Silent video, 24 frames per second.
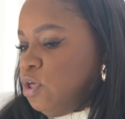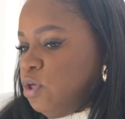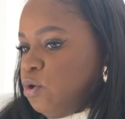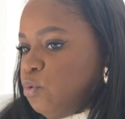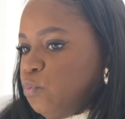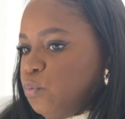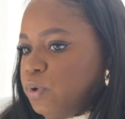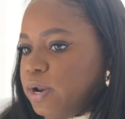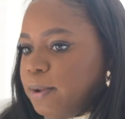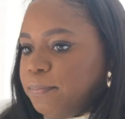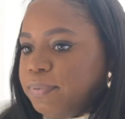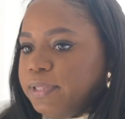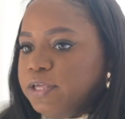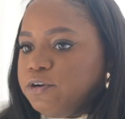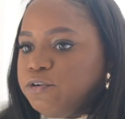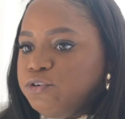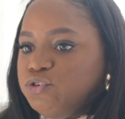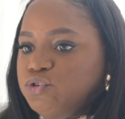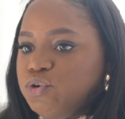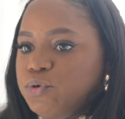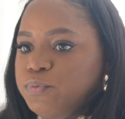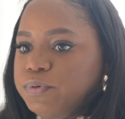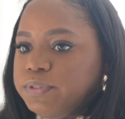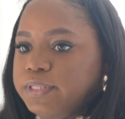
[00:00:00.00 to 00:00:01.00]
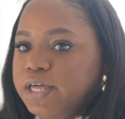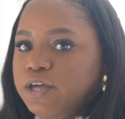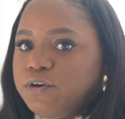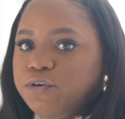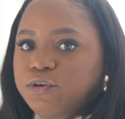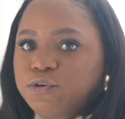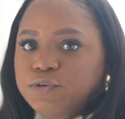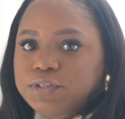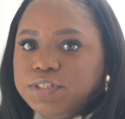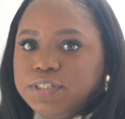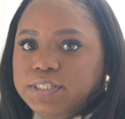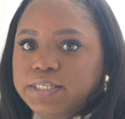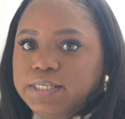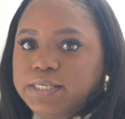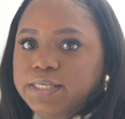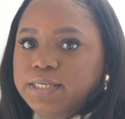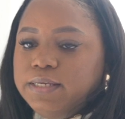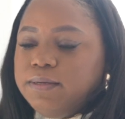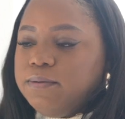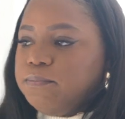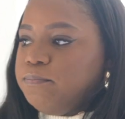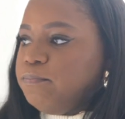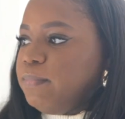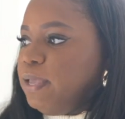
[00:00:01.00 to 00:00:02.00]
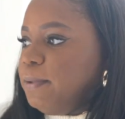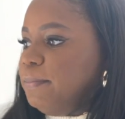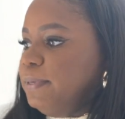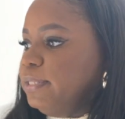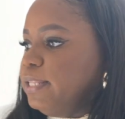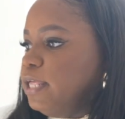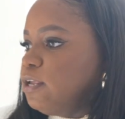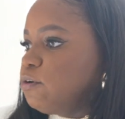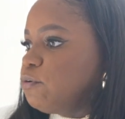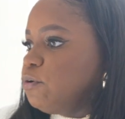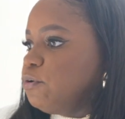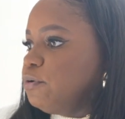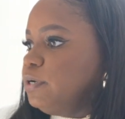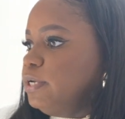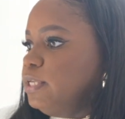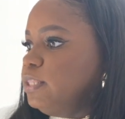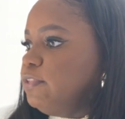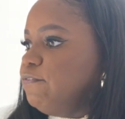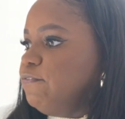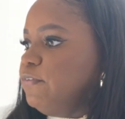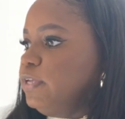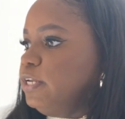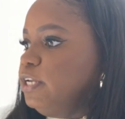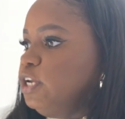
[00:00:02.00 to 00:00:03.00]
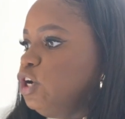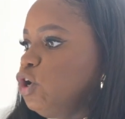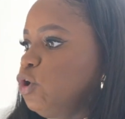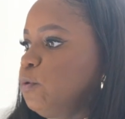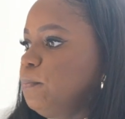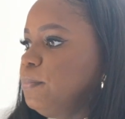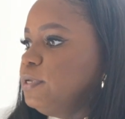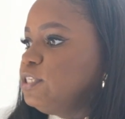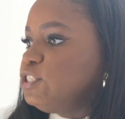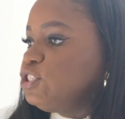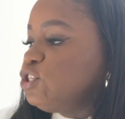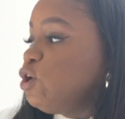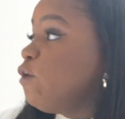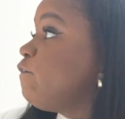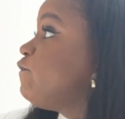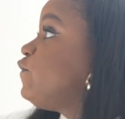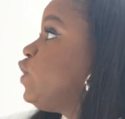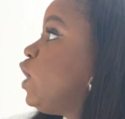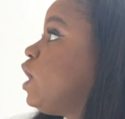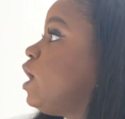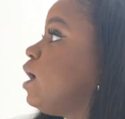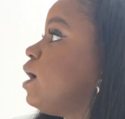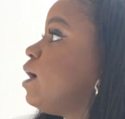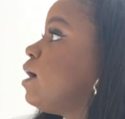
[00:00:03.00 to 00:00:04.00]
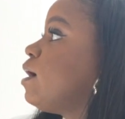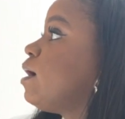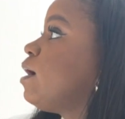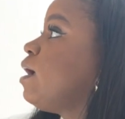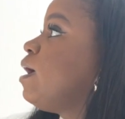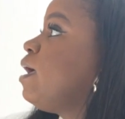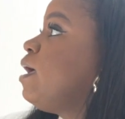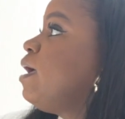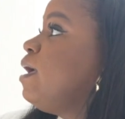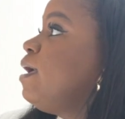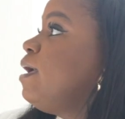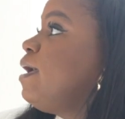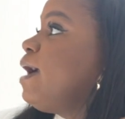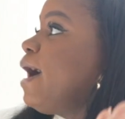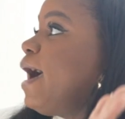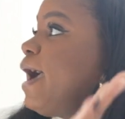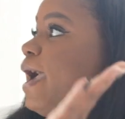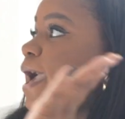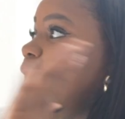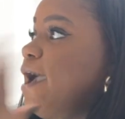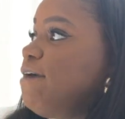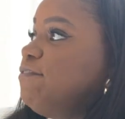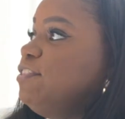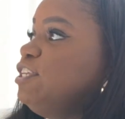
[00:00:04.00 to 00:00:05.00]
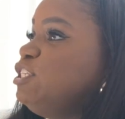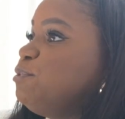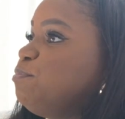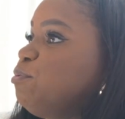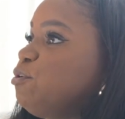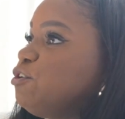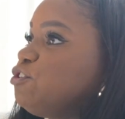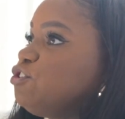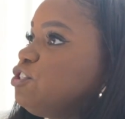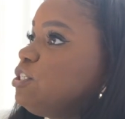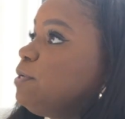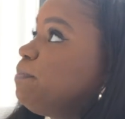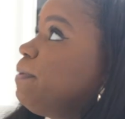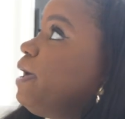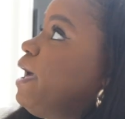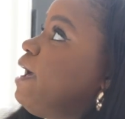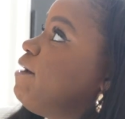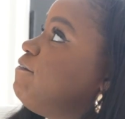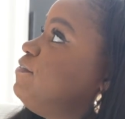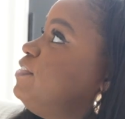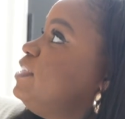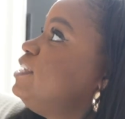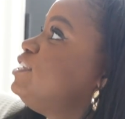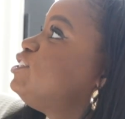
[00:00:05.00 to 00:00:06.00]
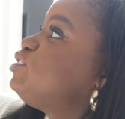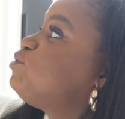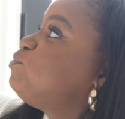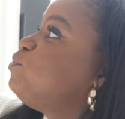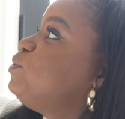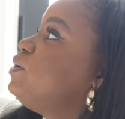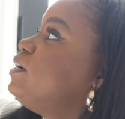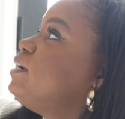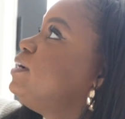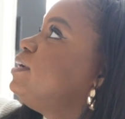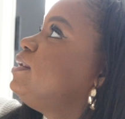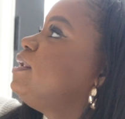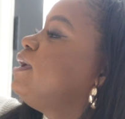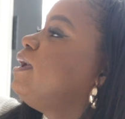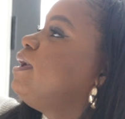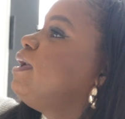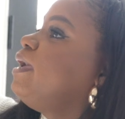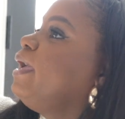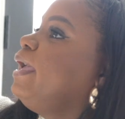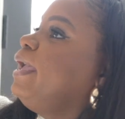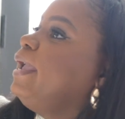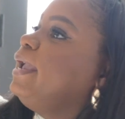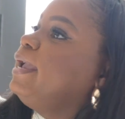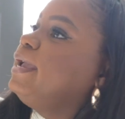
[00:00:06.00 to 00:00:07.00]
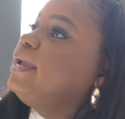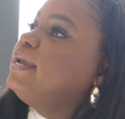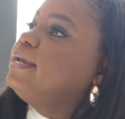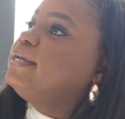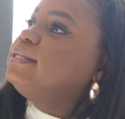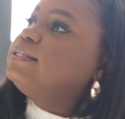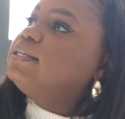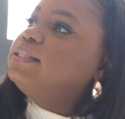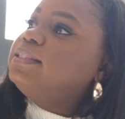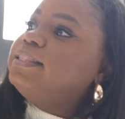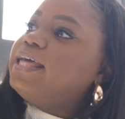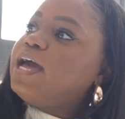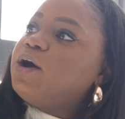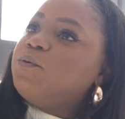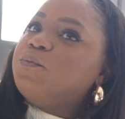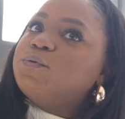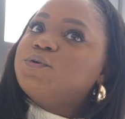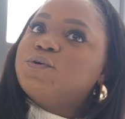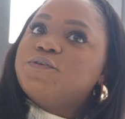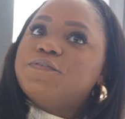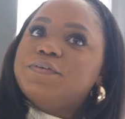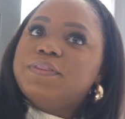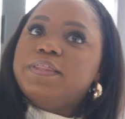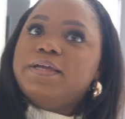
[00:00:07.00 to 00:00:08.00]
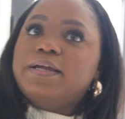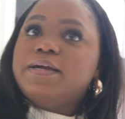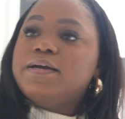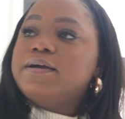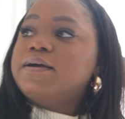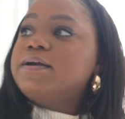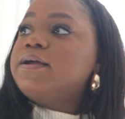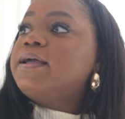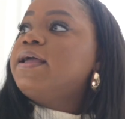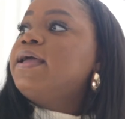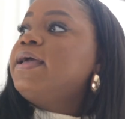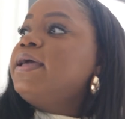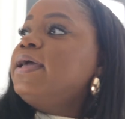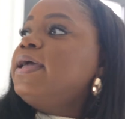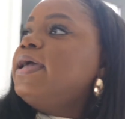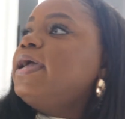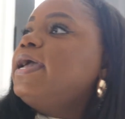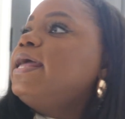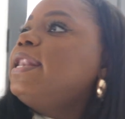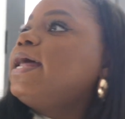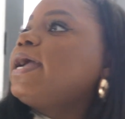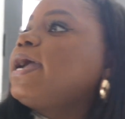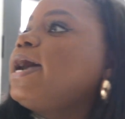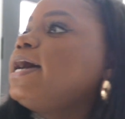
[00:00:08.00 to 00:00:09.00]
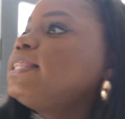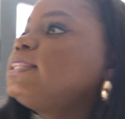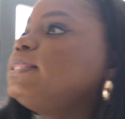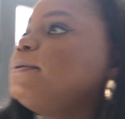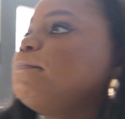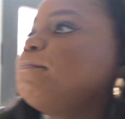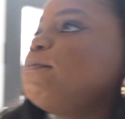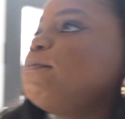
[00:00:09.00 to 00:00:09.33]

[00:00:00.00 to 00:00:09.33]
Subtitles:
what I plan on doing with that, or you'll see maybe later on in the video. But so far, I have these portraits up. I have this one and that one over there, and I got them